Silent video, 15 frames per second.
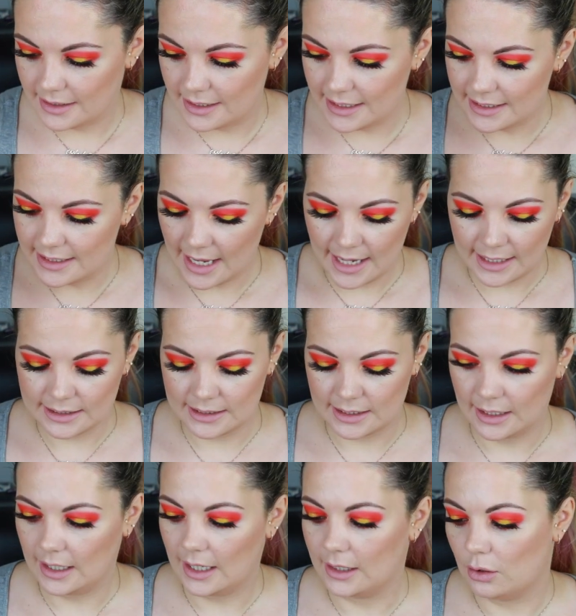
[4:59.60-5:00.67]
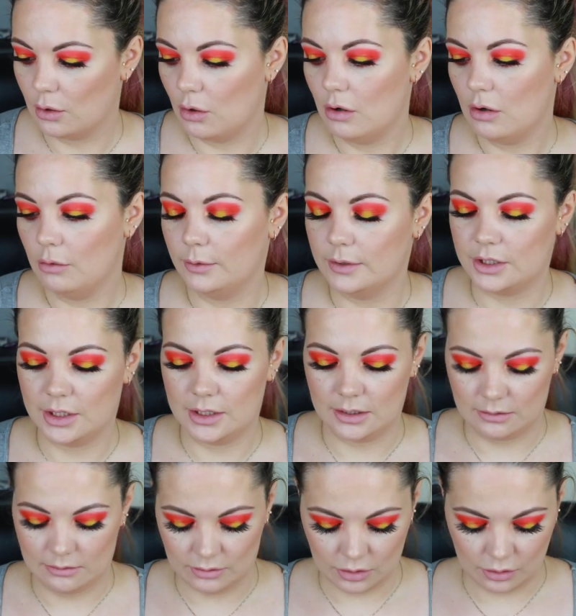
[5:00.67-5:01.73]
the next thing I got, which
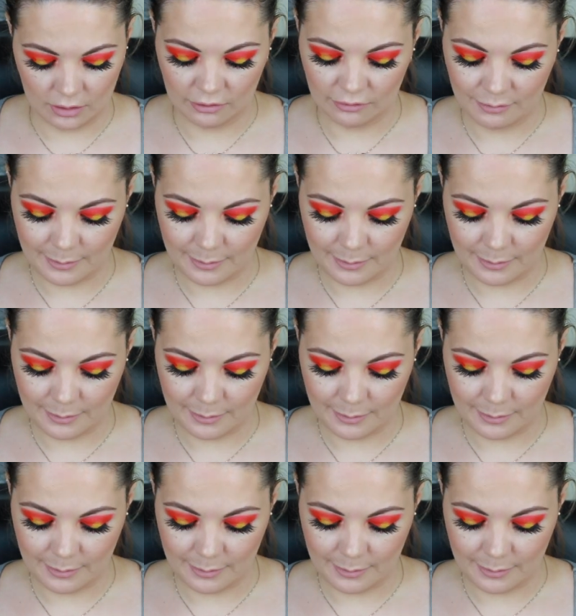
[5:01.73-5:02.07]
isn't sort of